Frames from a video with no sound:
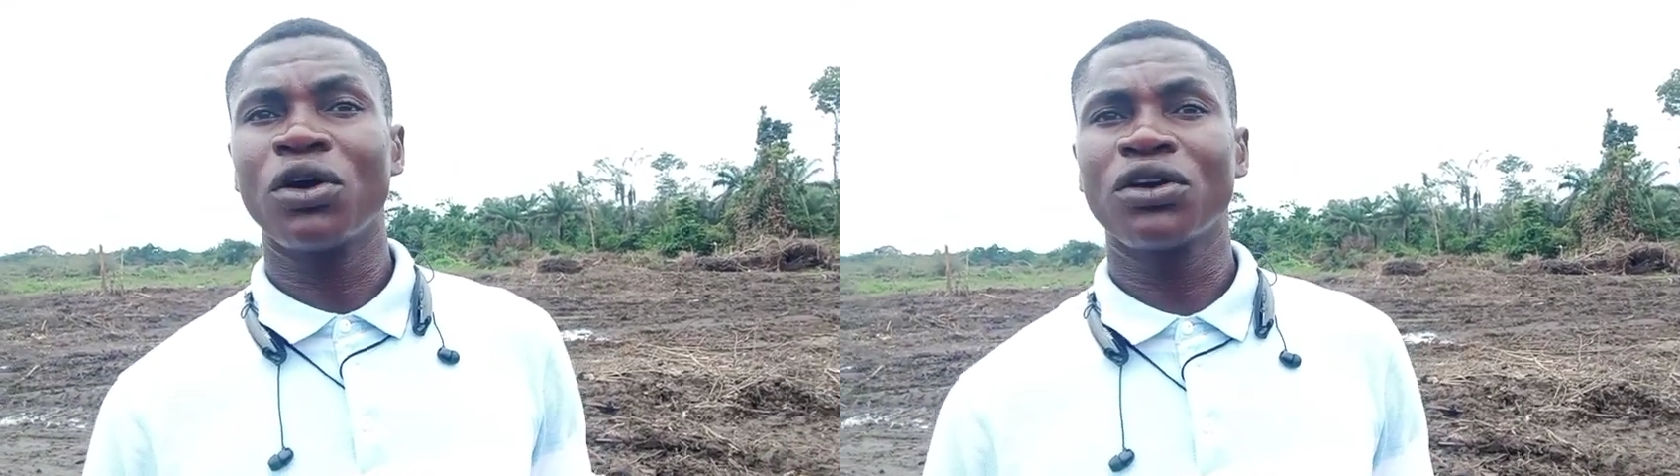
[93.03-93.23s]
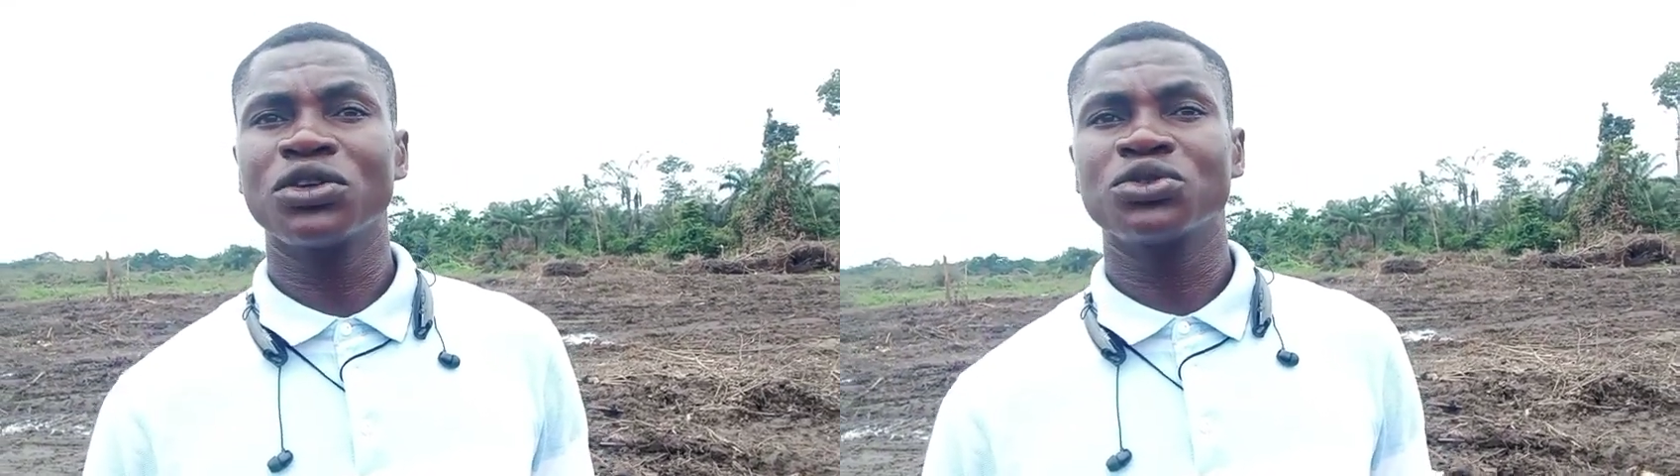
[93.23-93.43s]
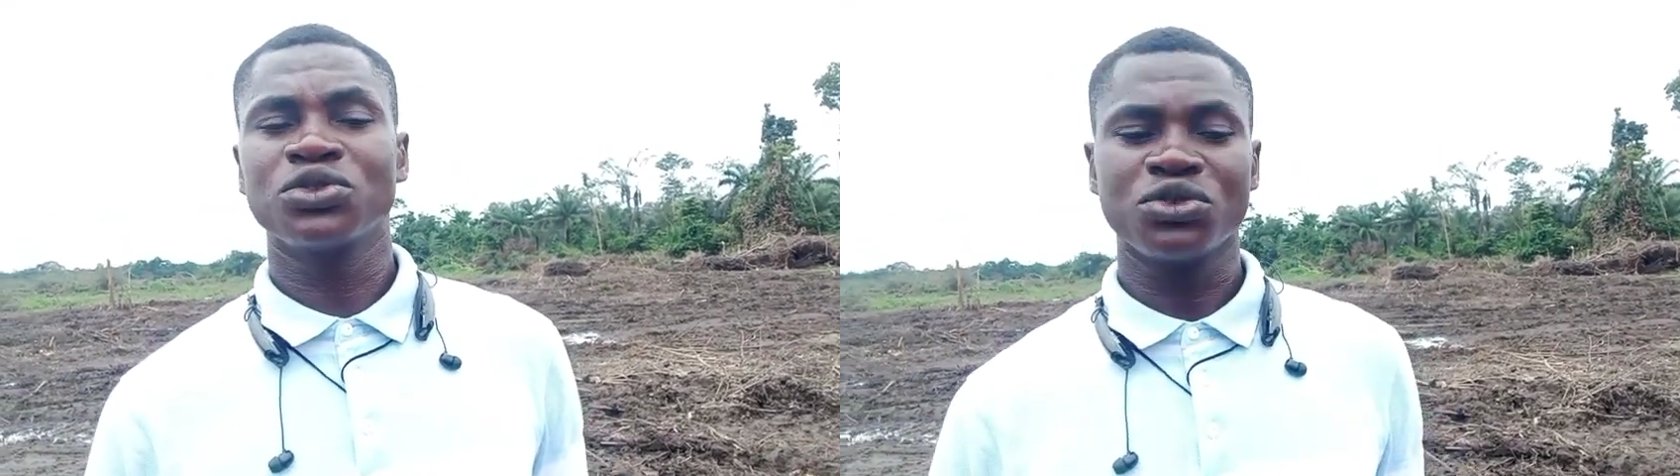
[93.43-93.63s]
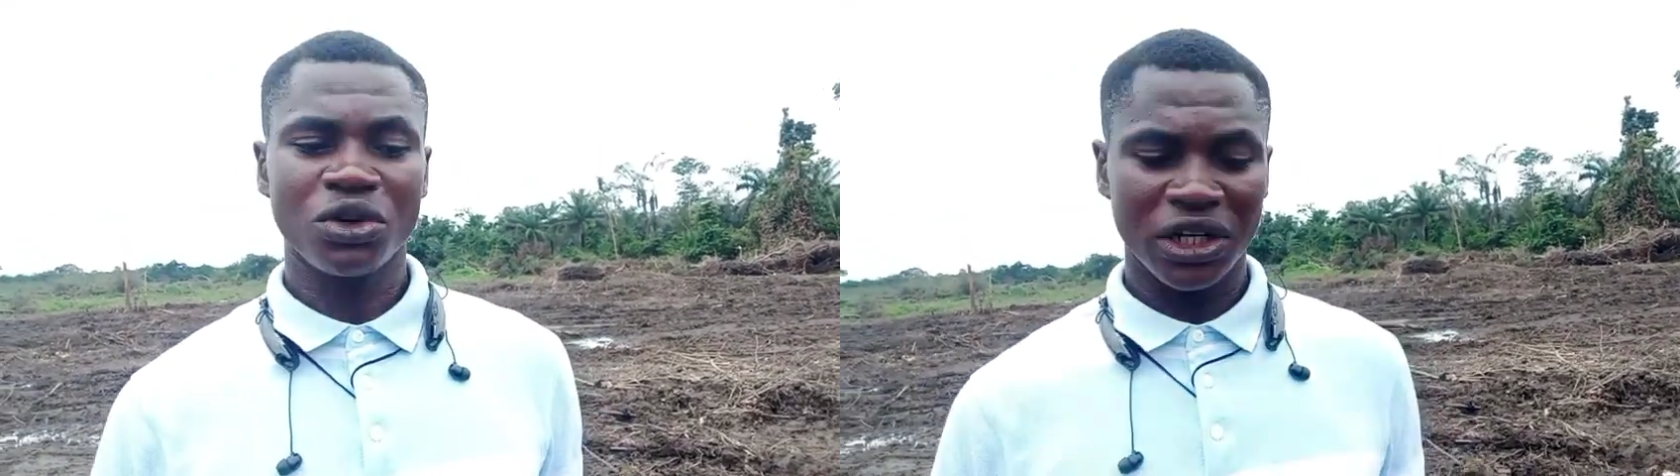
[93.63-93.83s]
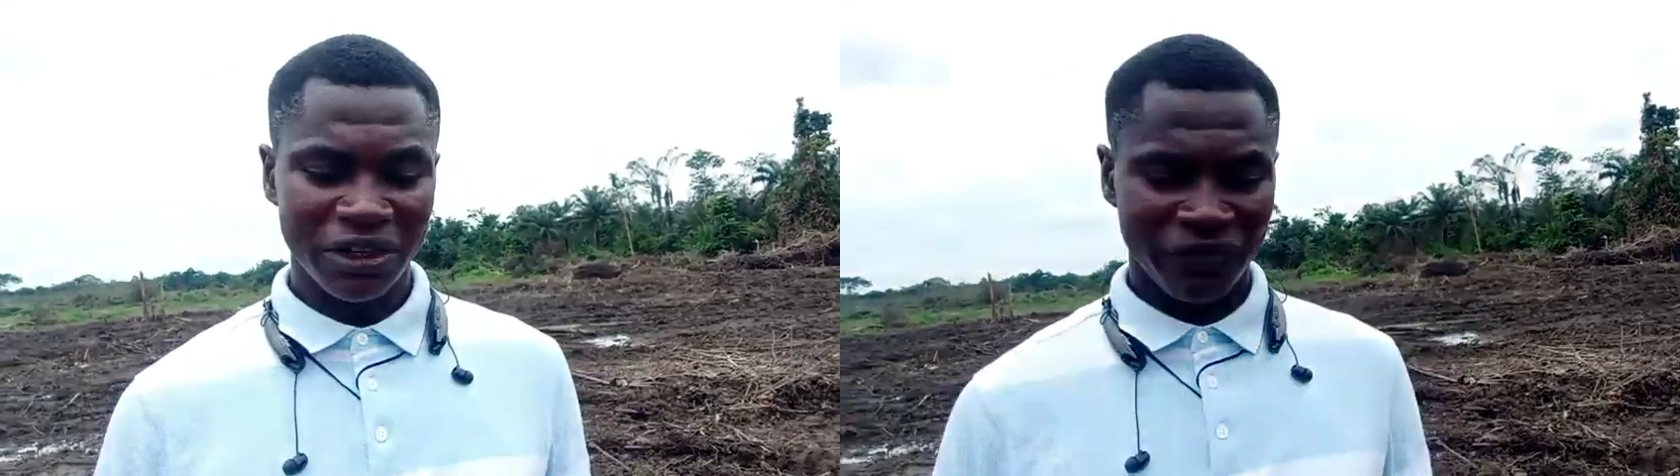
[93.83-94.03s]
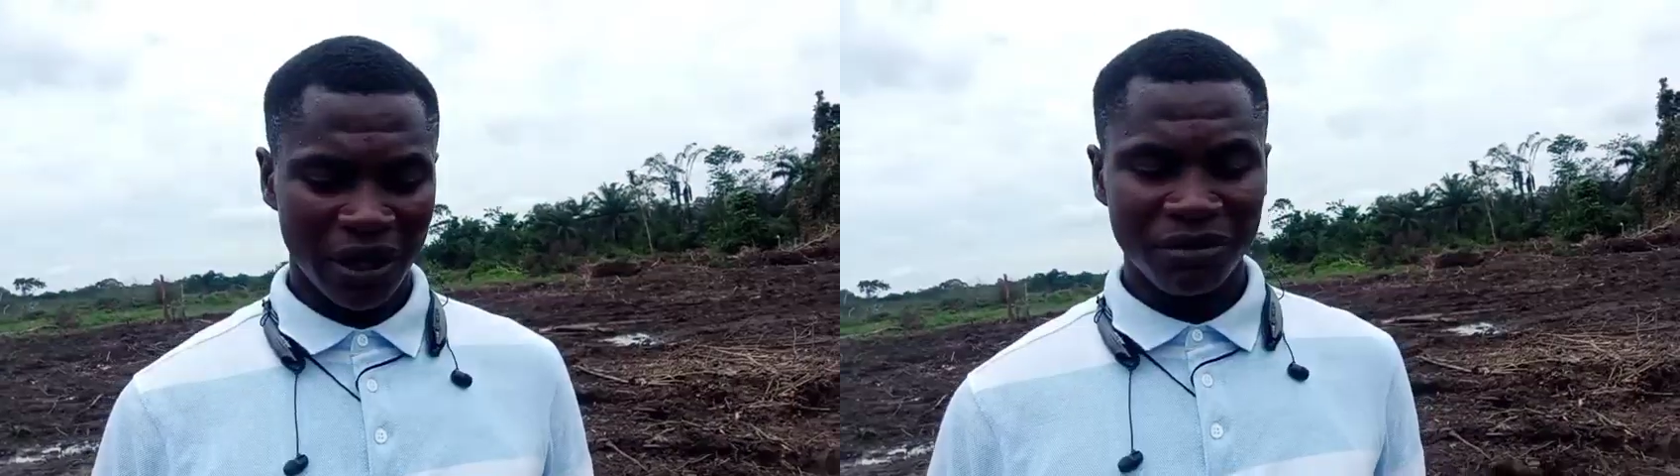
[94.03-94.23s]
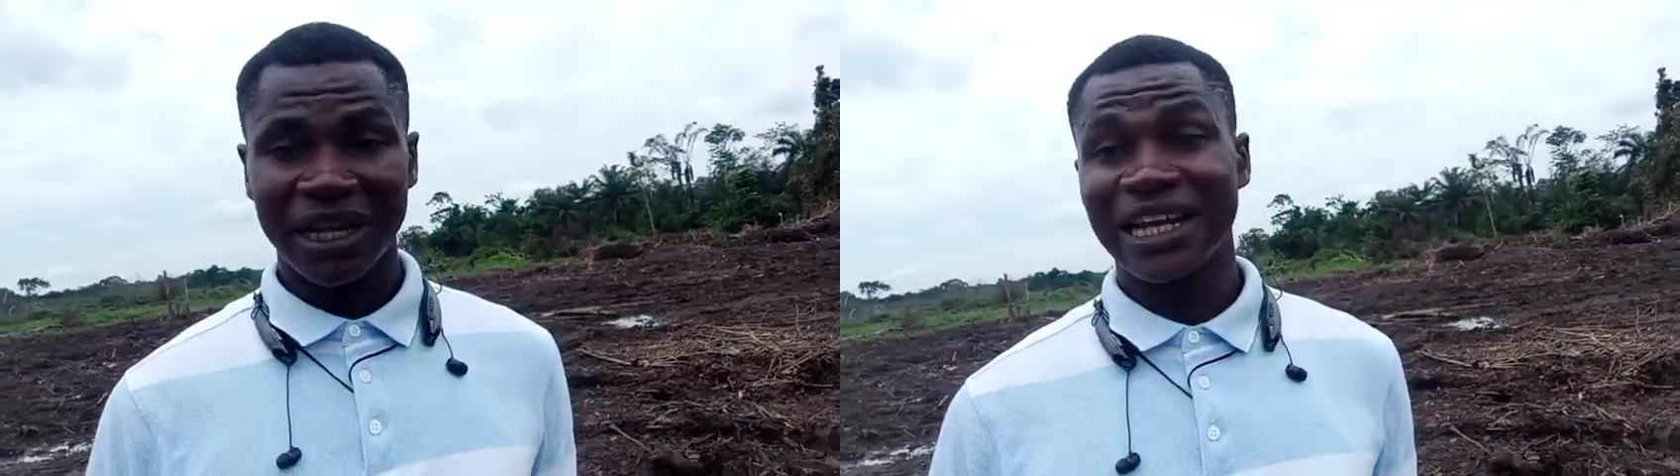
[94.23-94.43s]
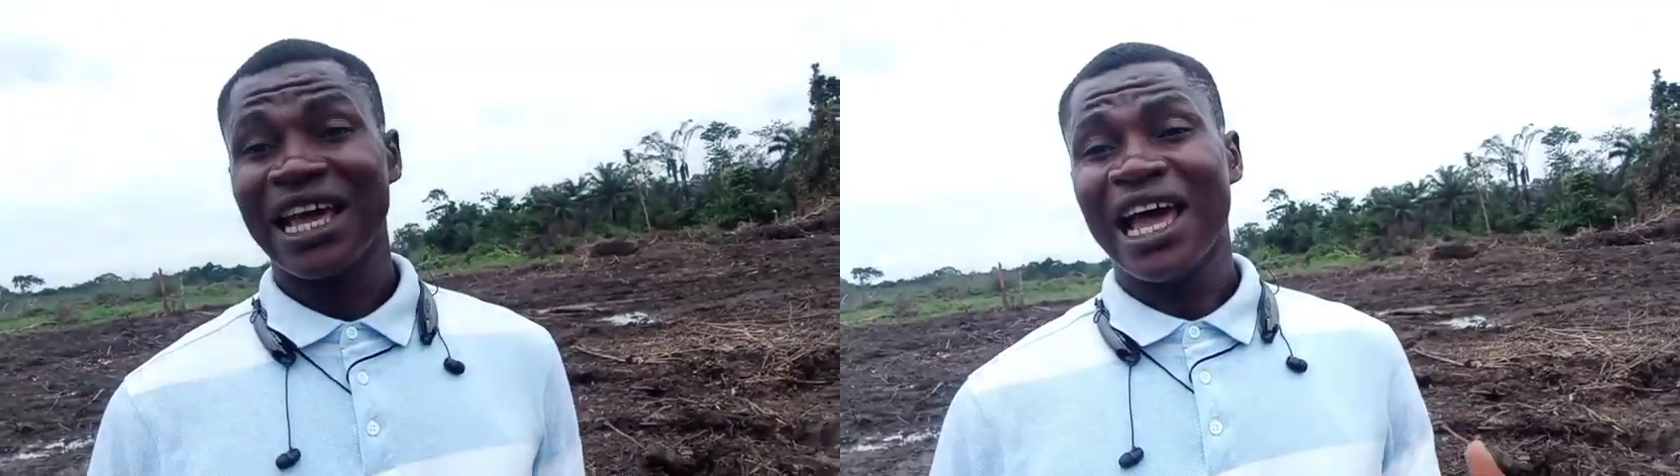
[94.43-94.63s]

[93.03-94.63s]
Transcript: not to do on the farmland,